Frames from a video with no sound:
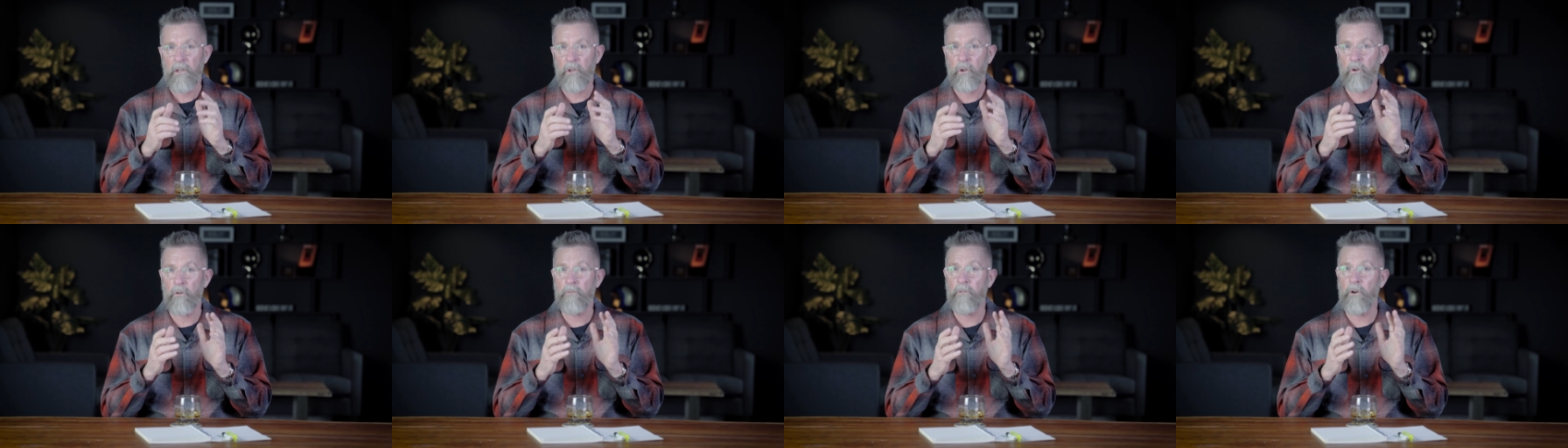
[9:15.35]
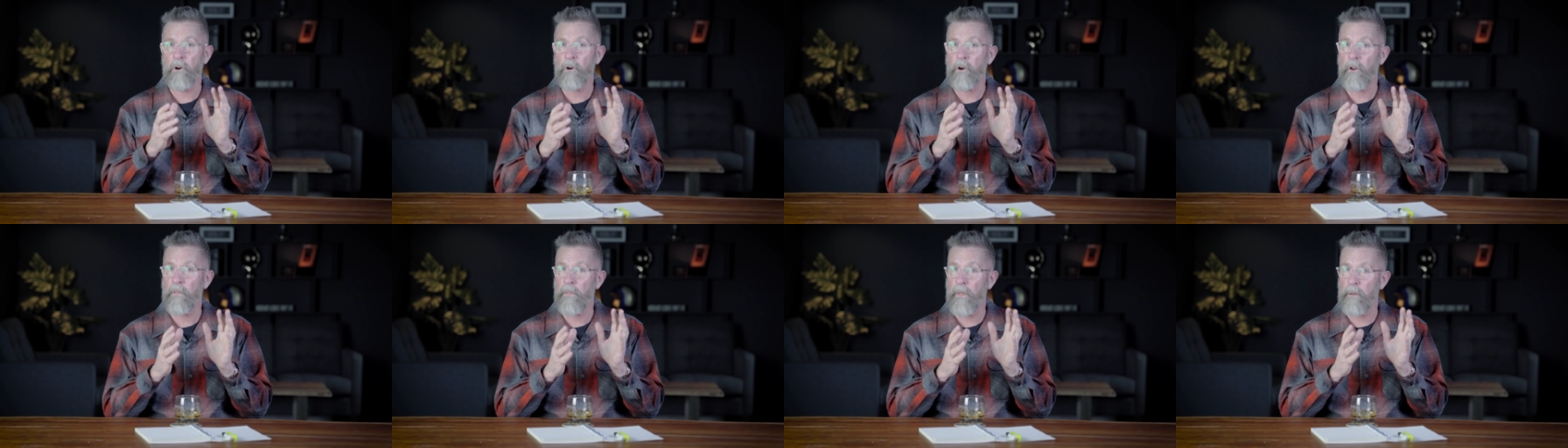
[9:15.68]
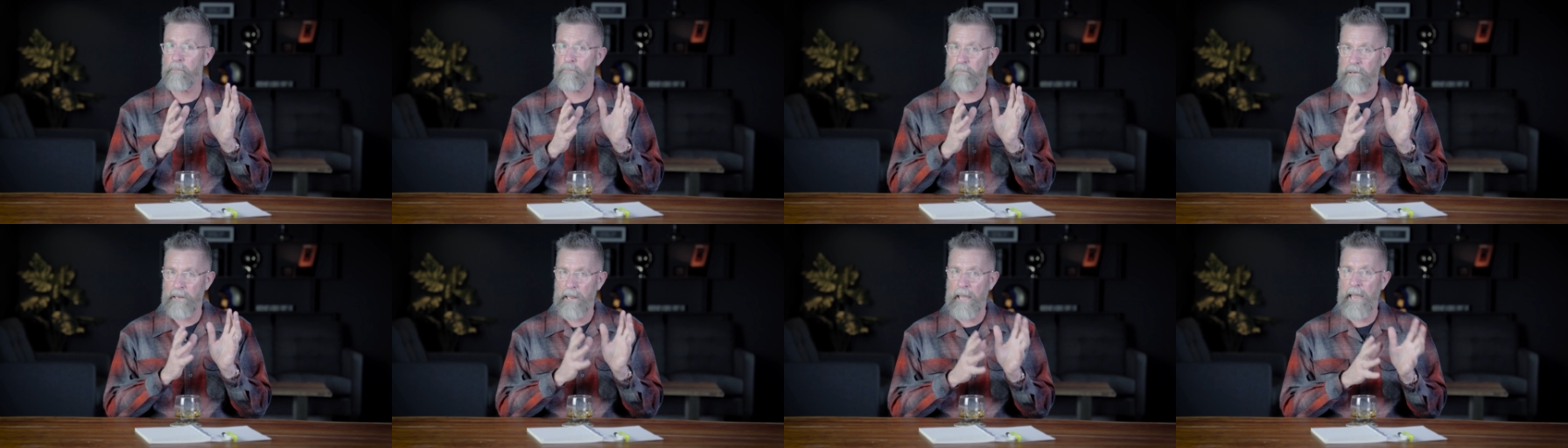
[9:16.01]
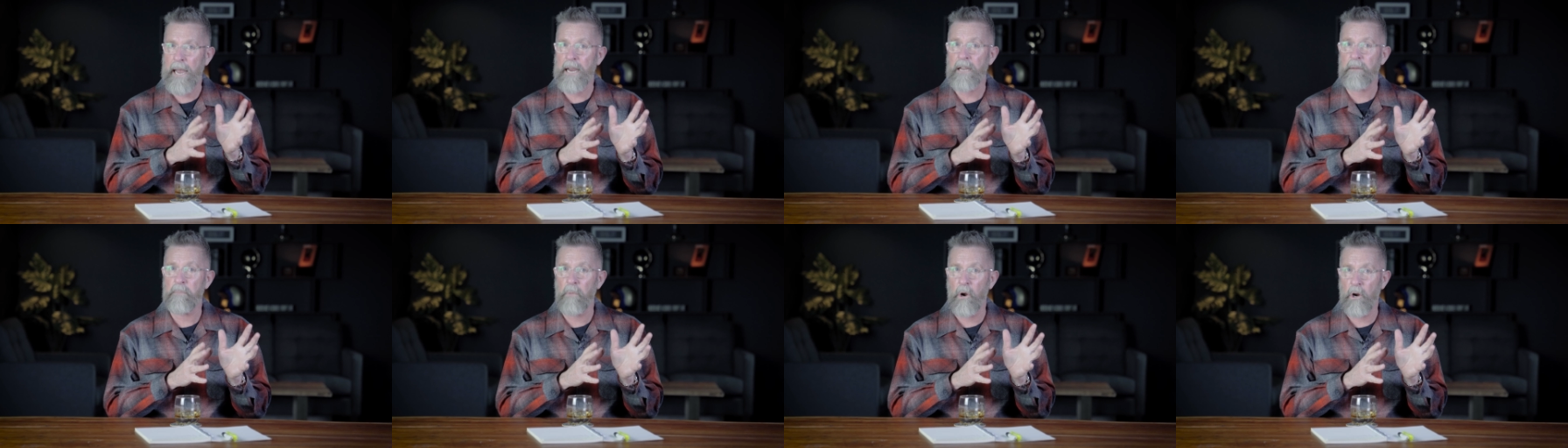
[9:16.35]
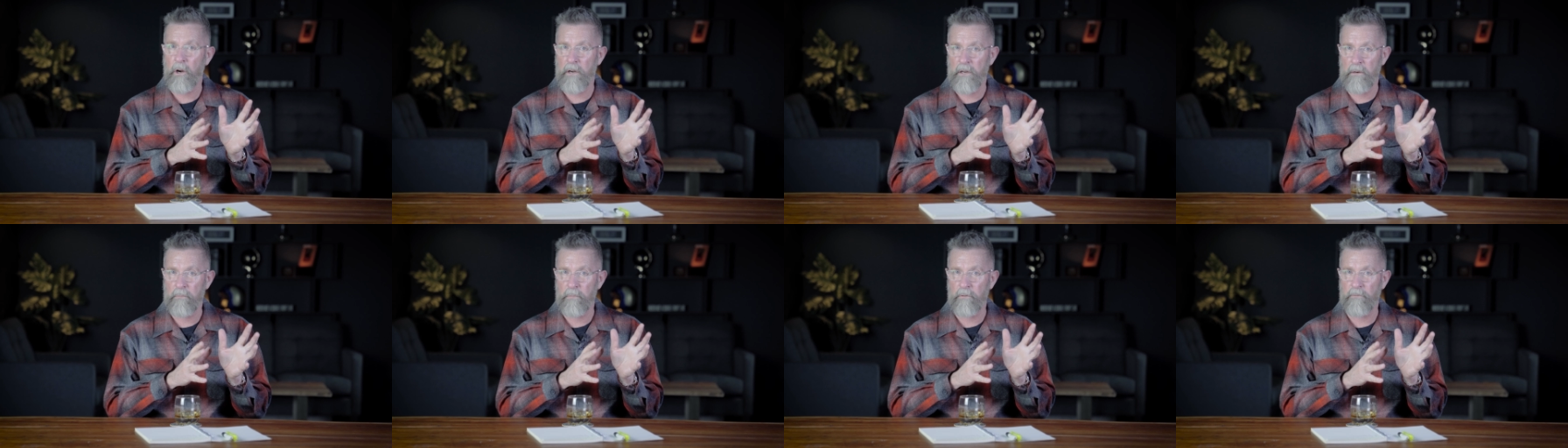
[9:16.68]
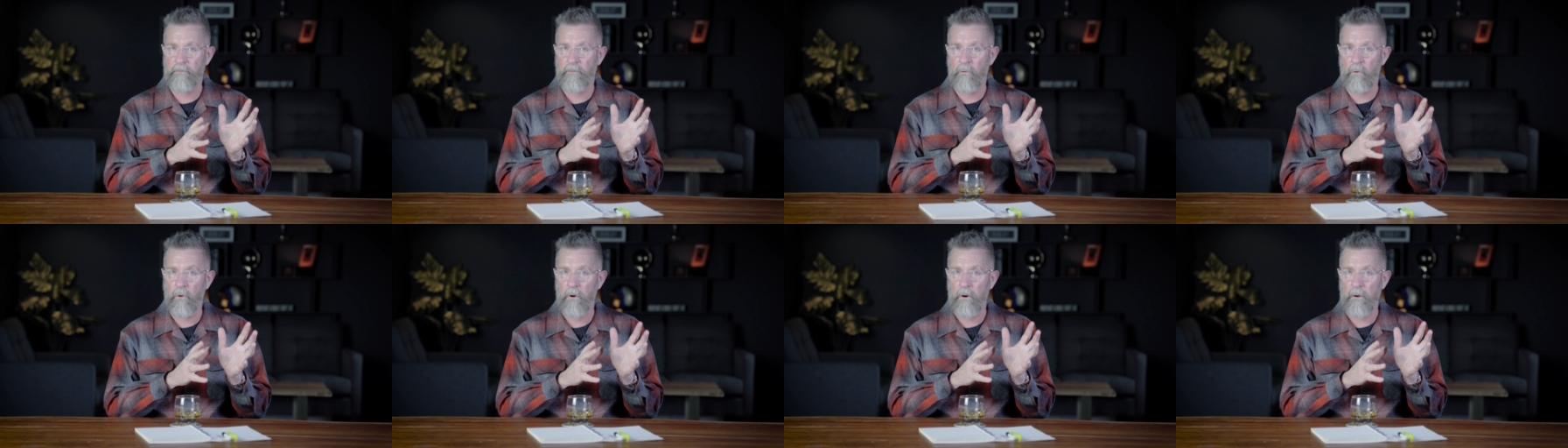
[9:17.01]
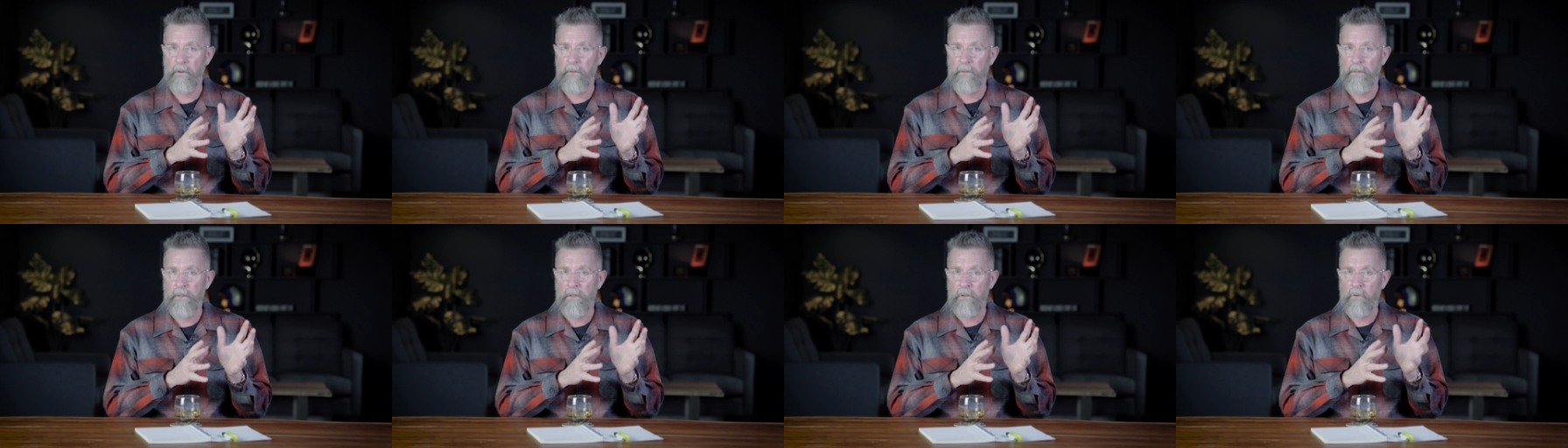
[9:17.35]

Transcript: You've heard of the black market before,